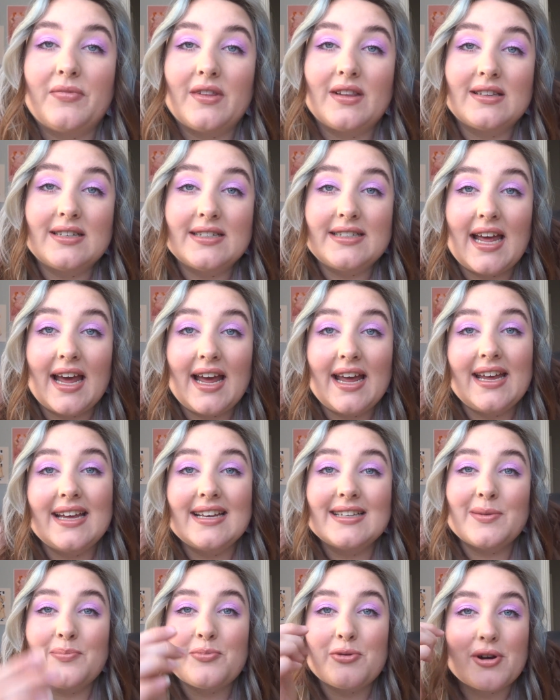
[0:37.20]
Today
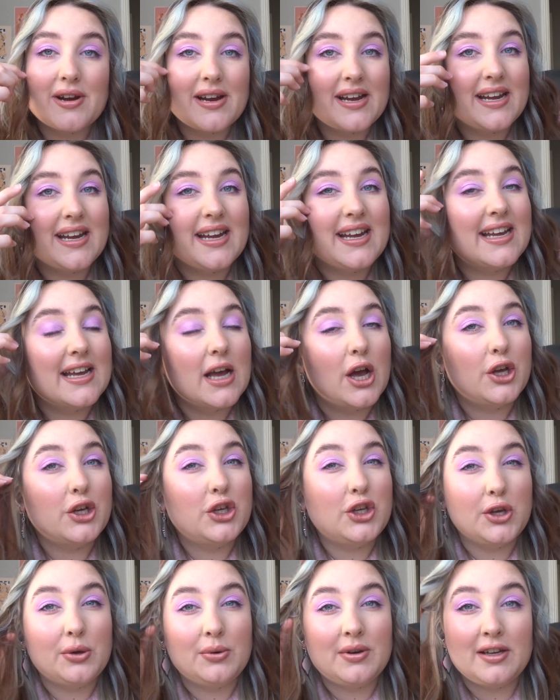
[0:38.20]
is a pretty
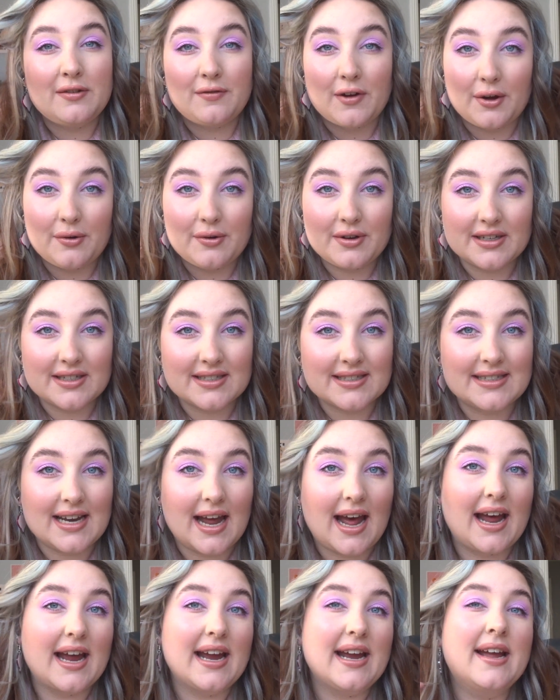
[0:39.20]
uni focused
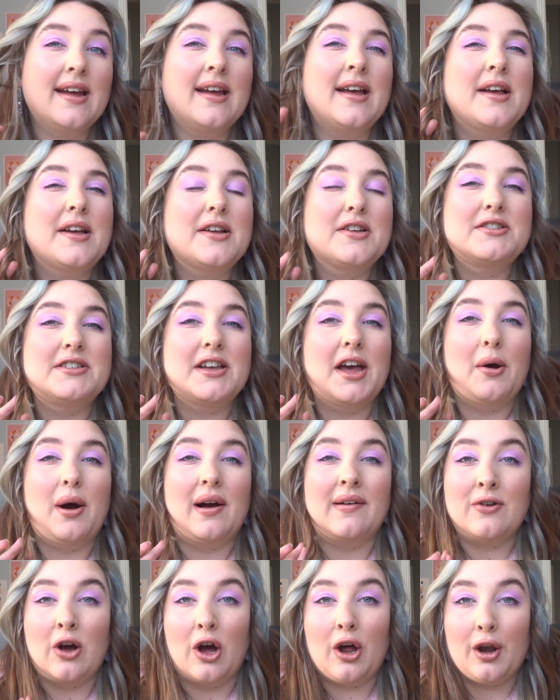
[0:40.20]
day, so
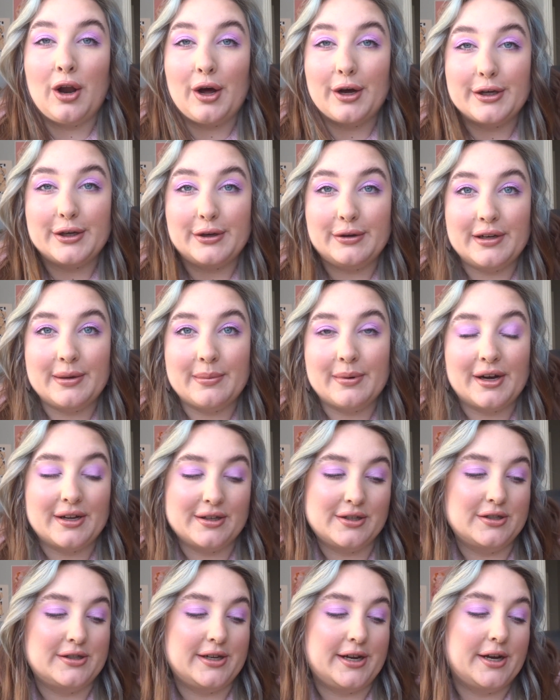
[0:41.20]
I've got a lot of uni work
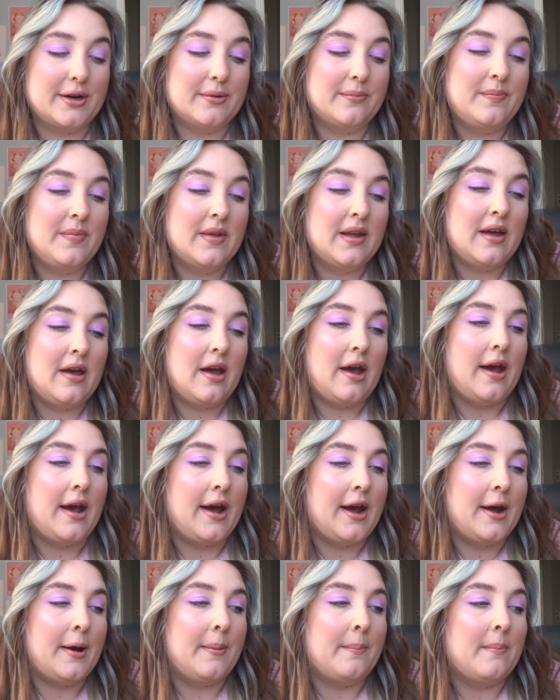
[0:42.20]
to do.
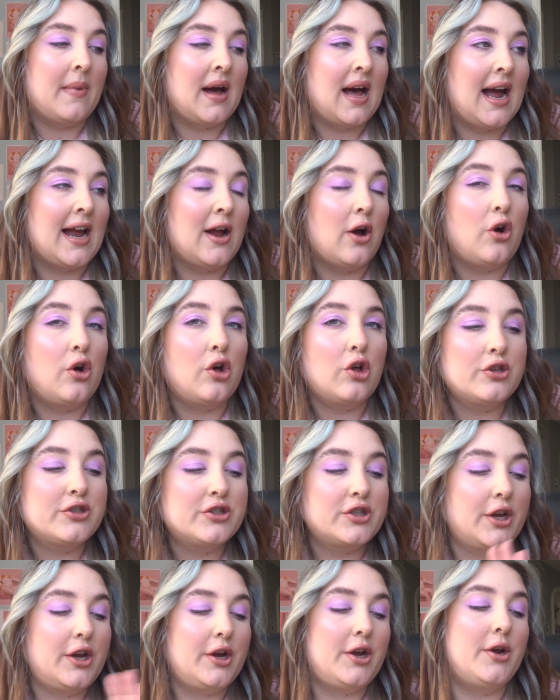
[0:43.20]
I
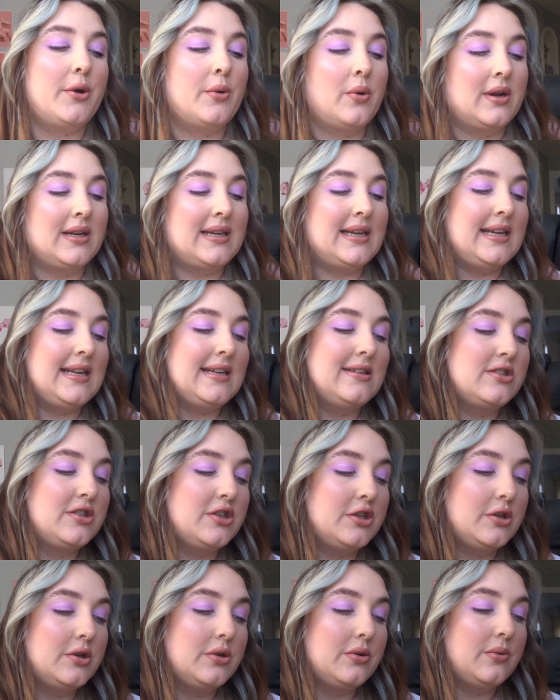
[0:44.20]
also need
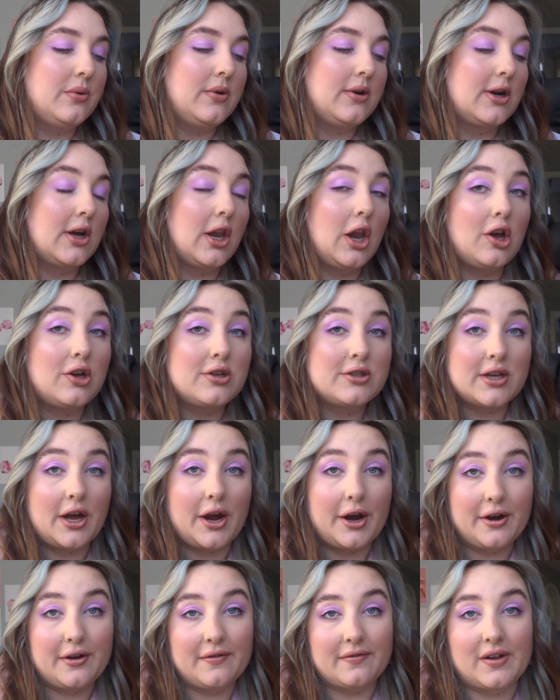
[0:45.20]
to gloss
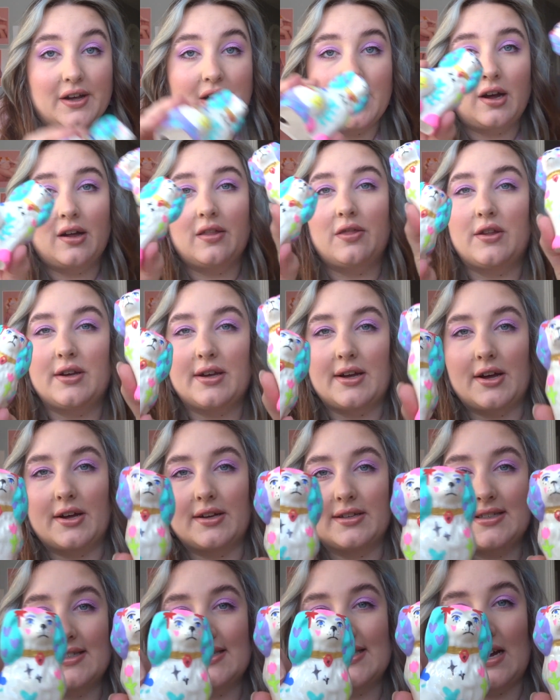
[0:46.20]
over
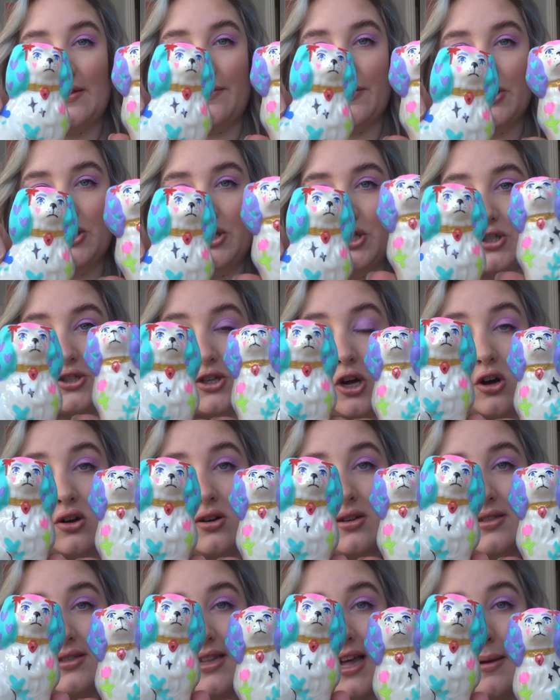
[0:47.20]
the Staffordshire
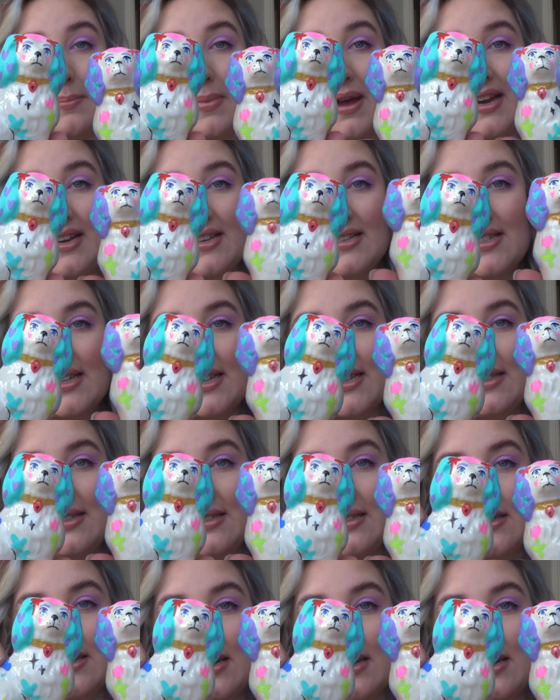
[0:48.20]
dogs that I painted.